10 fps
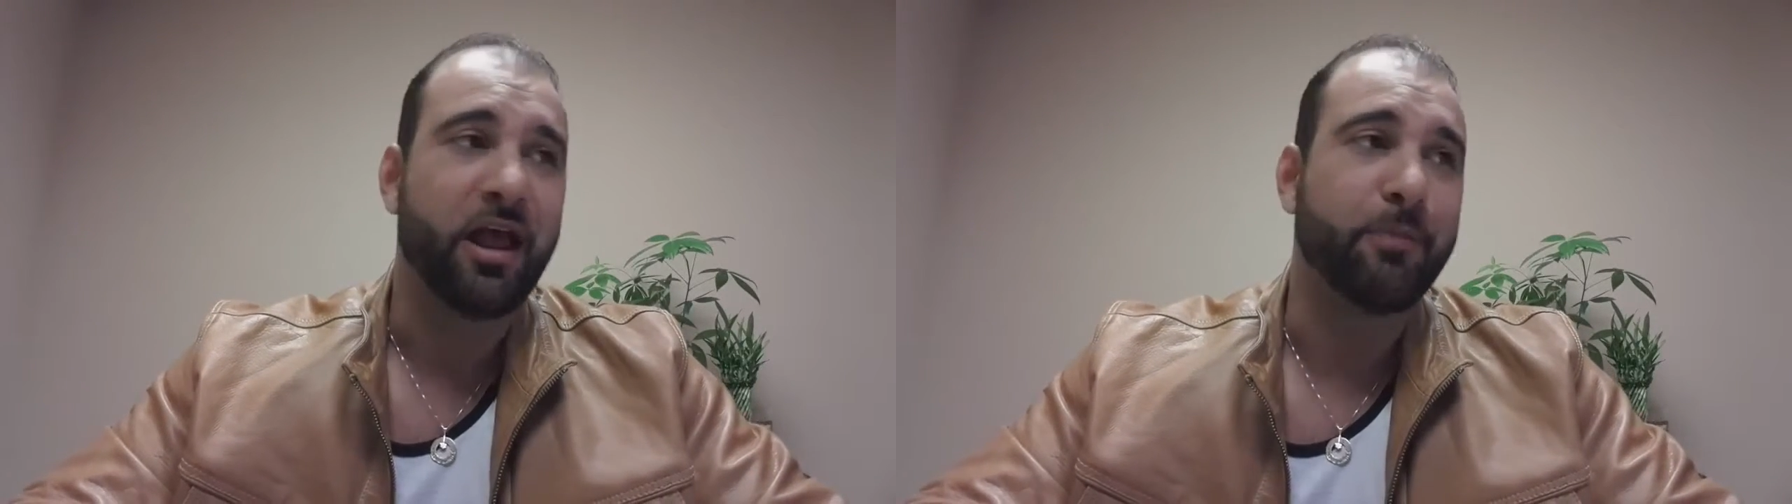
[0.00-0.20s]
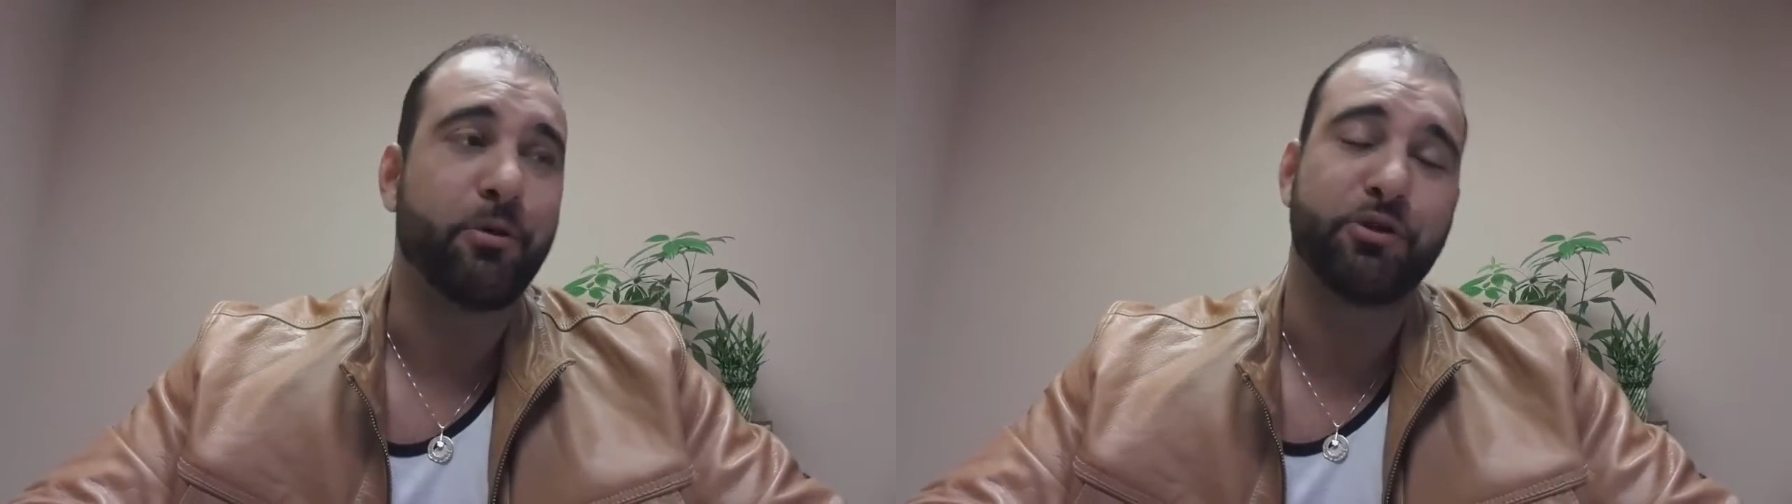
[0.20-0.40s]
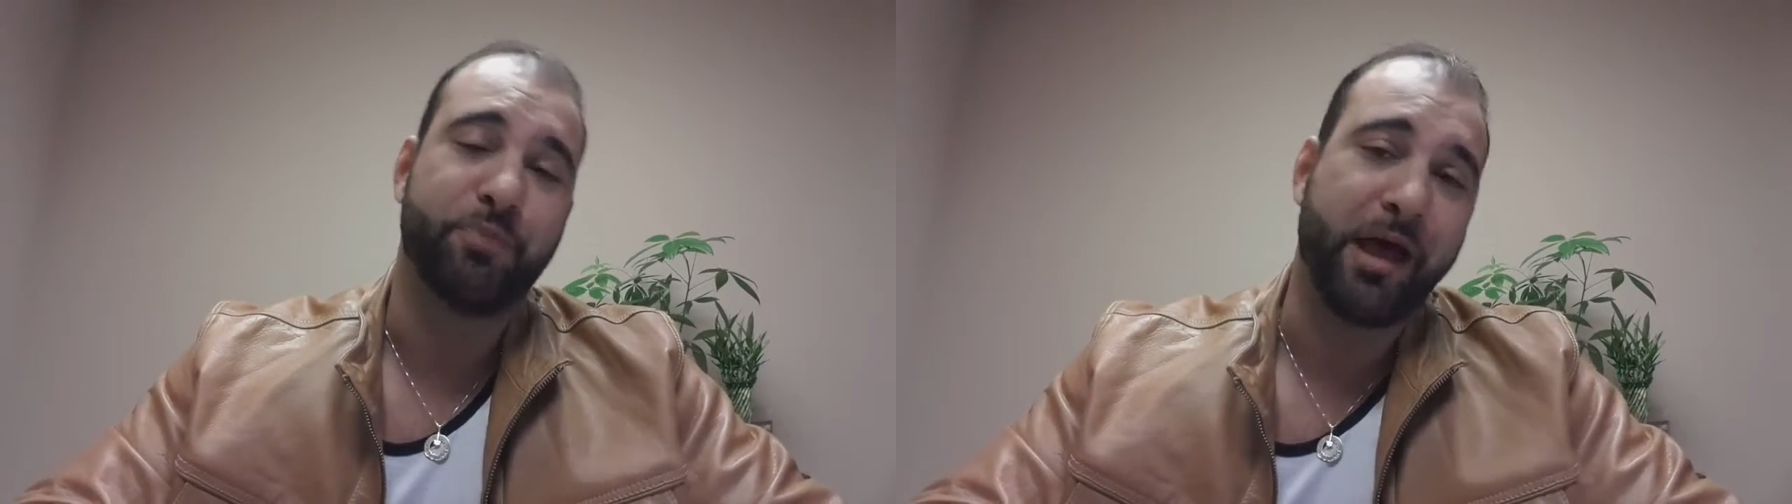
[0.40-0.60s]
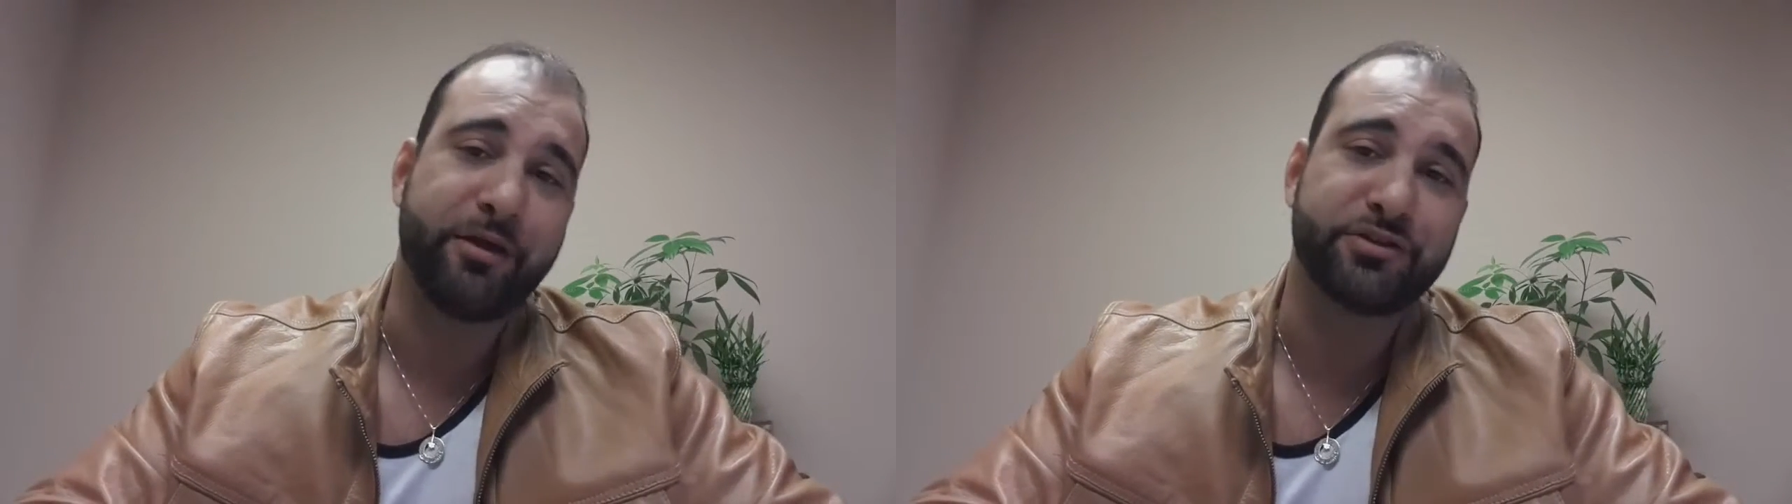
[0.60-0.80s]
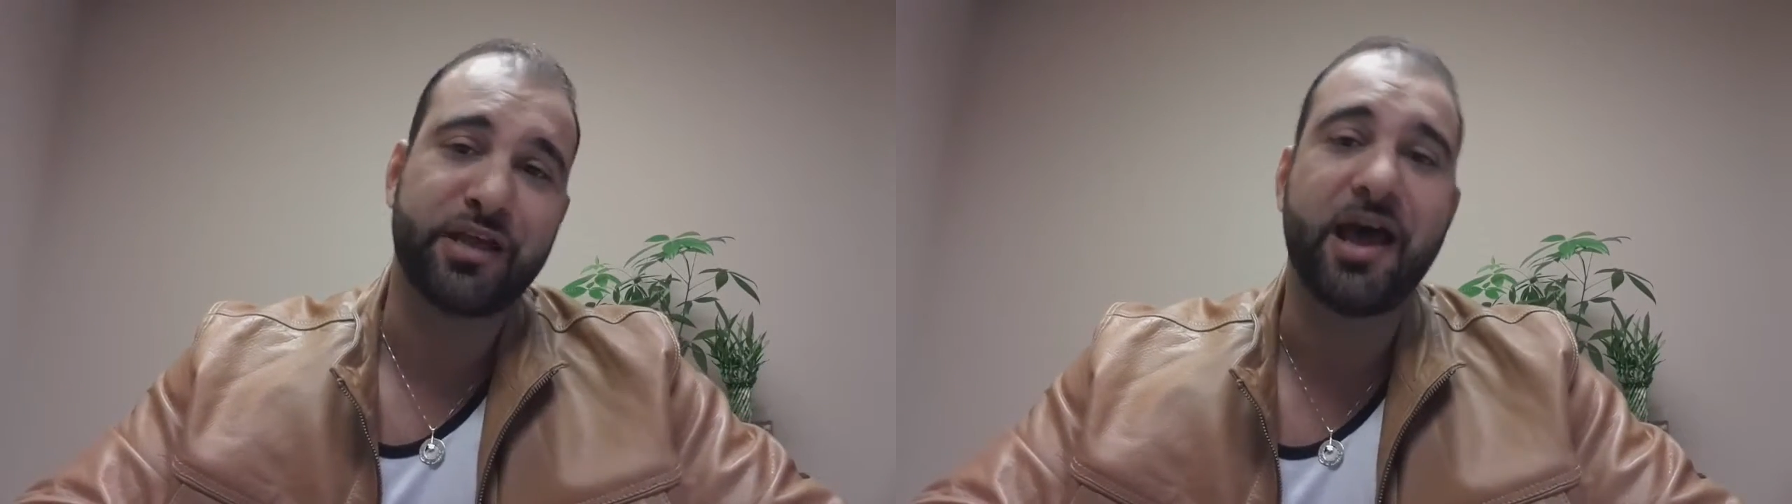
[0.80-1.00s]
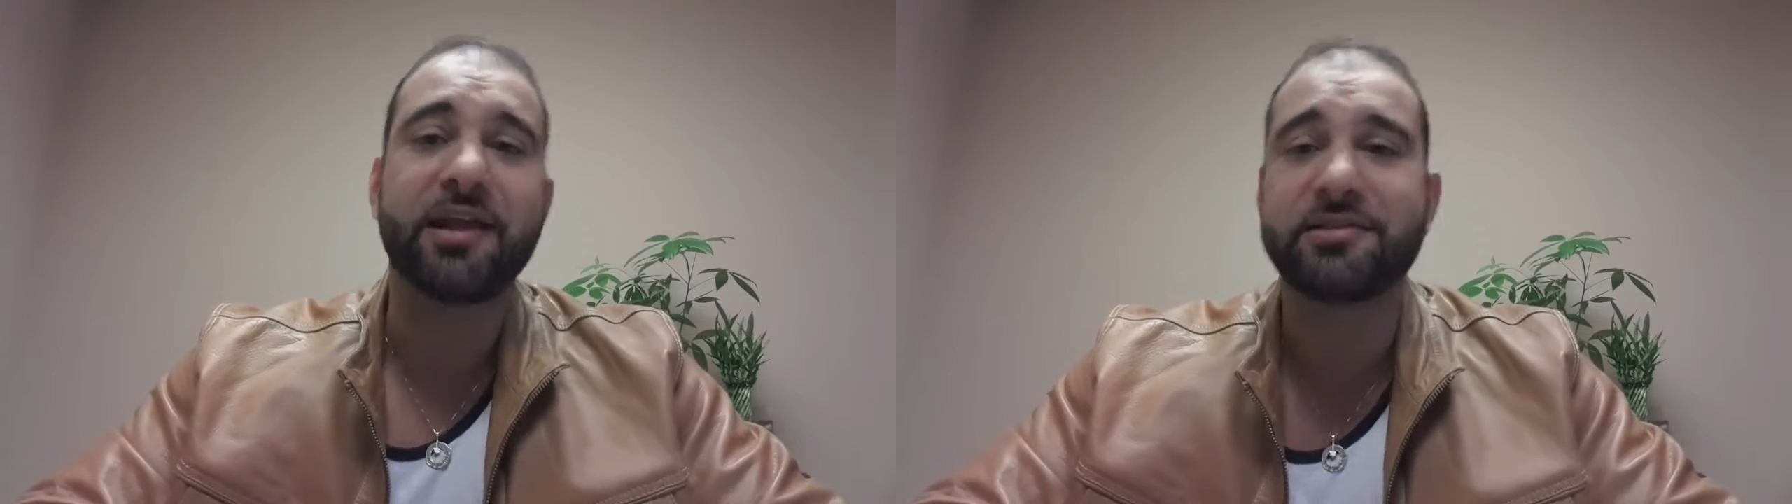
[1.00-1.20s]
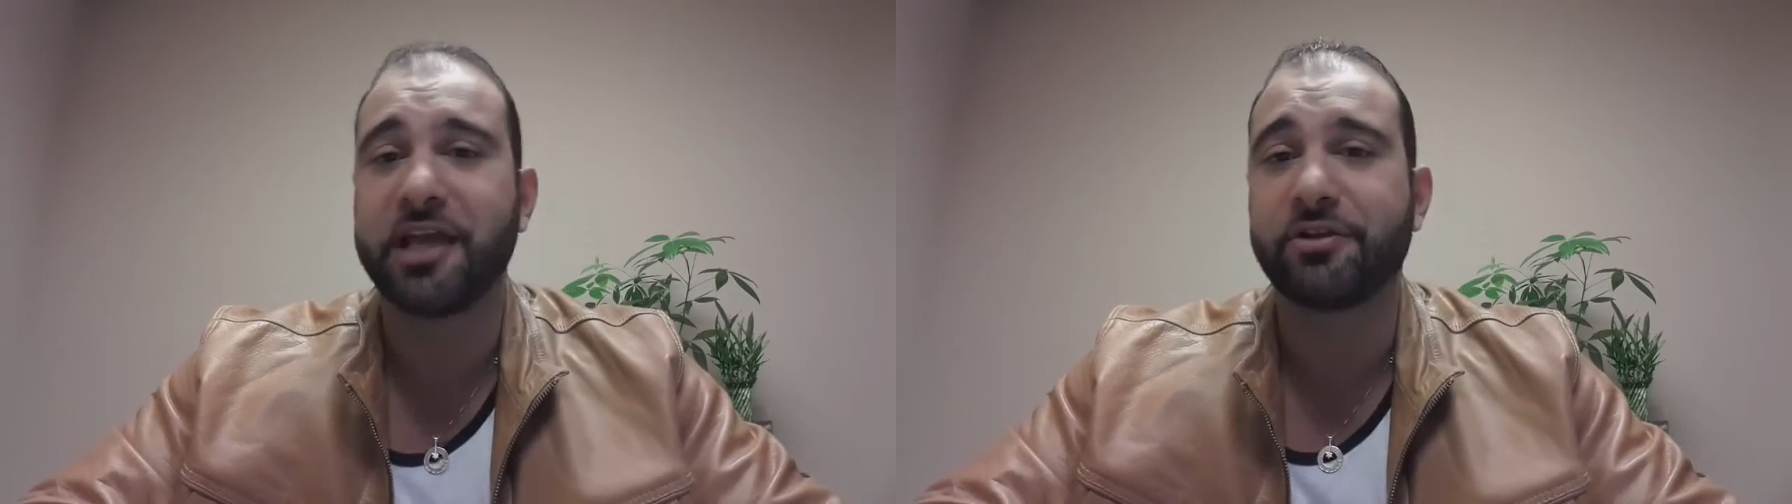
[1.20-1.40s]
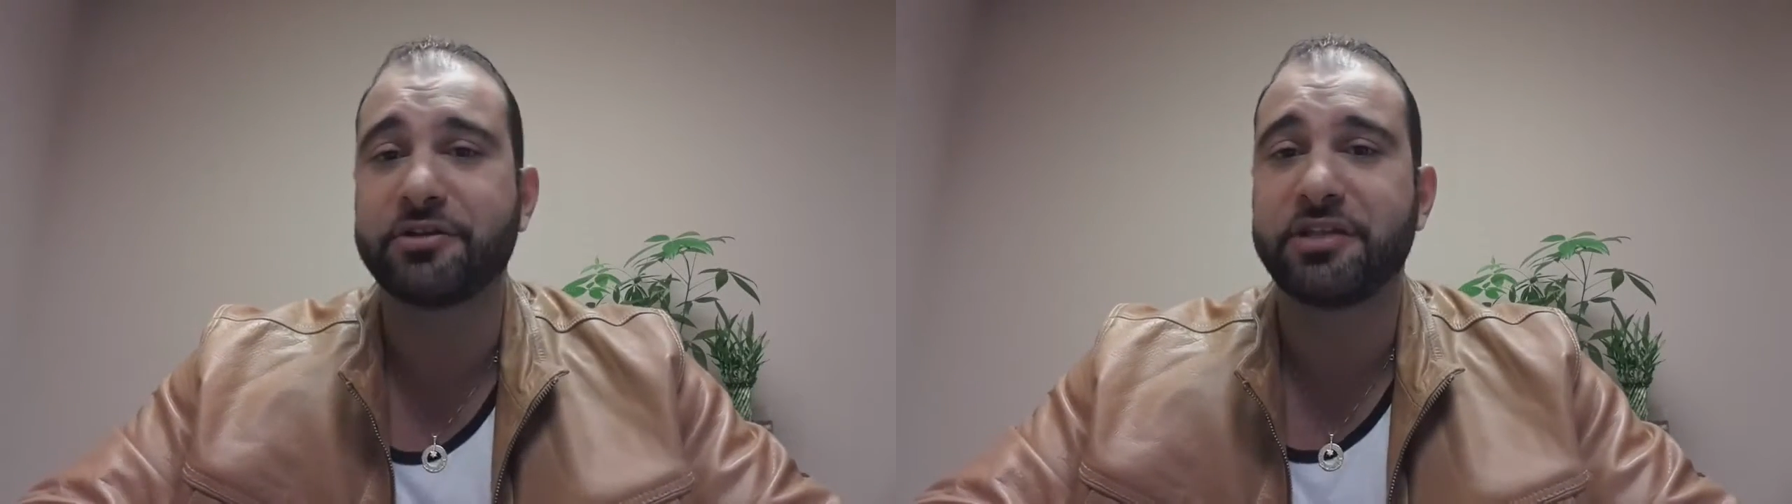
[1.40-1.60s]
on both buyer side,
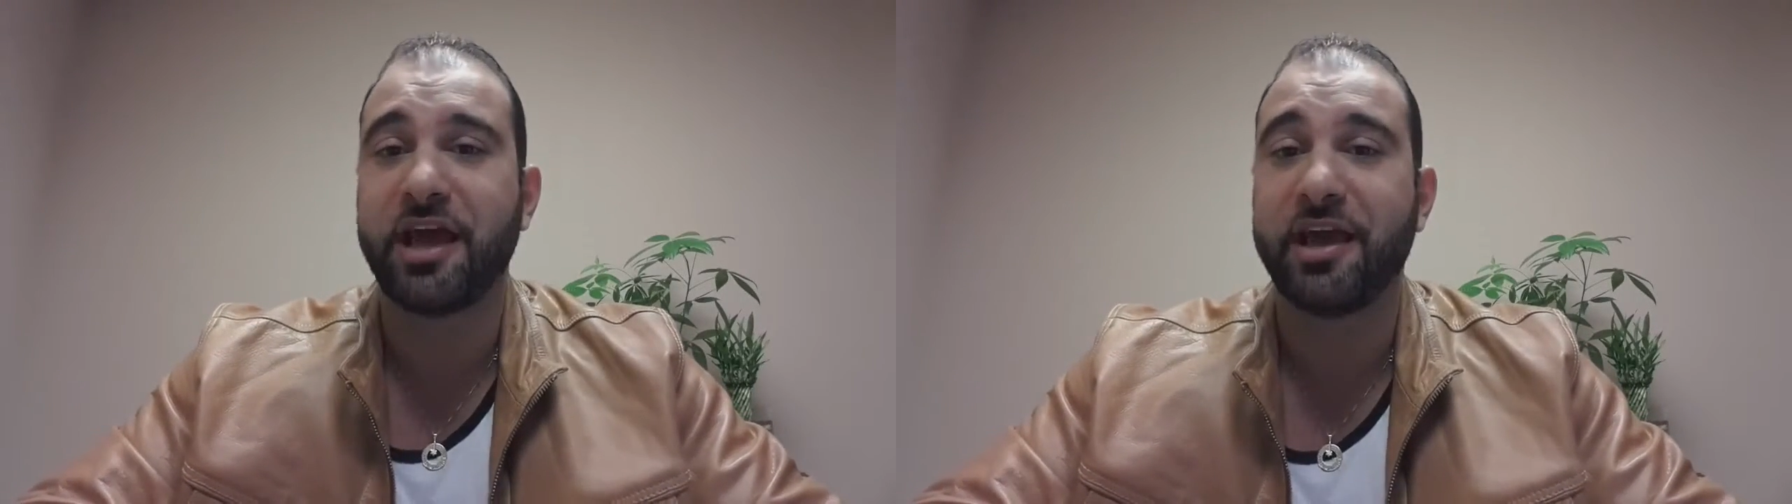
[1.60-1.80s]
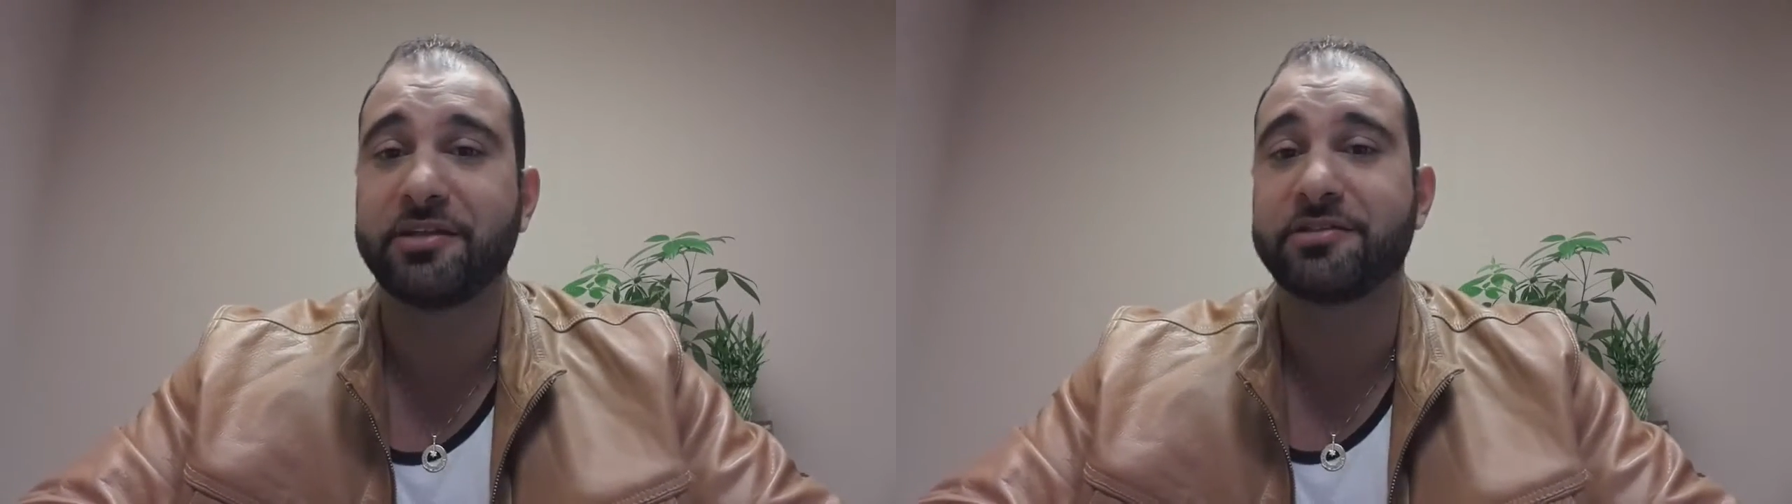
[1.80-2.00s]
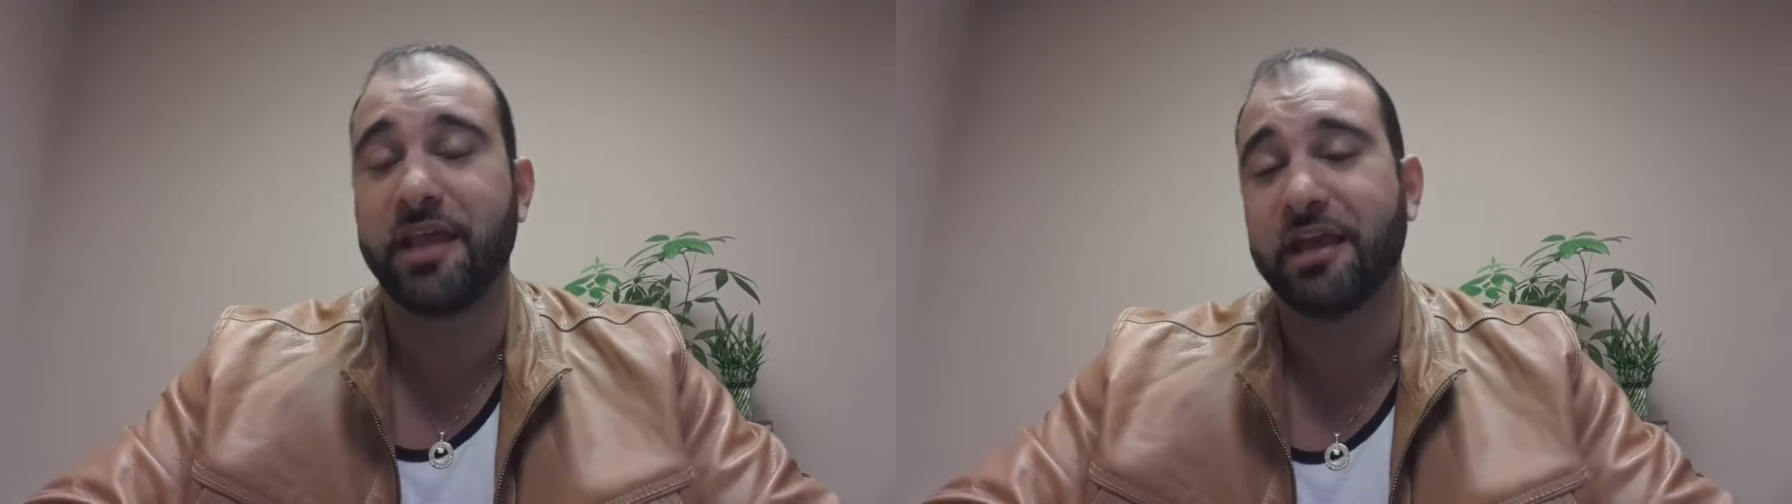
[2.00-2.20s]
seller sides,